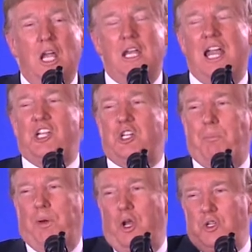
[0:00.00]
Nancy
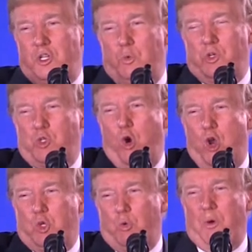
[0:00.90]
Pelosi was
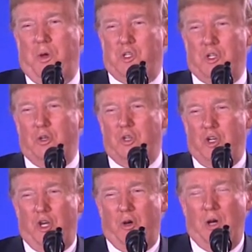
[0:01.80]
caught 3 weeks ago. Did
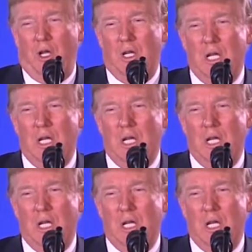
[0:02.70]
you hear her?